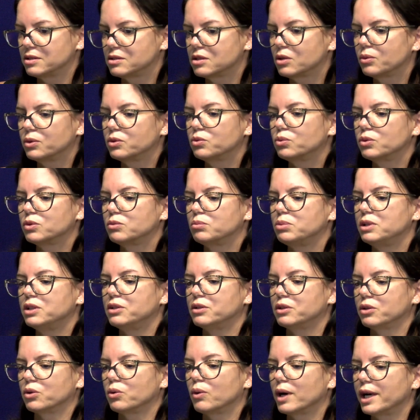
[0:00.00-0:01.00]
so it would be
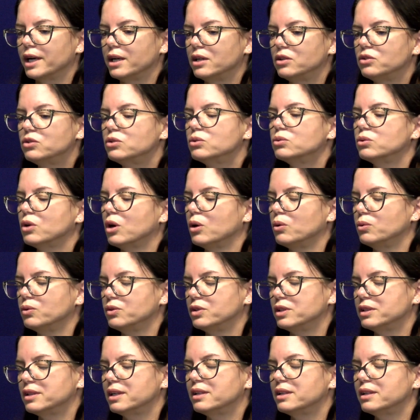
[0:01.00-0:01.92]
required to hold it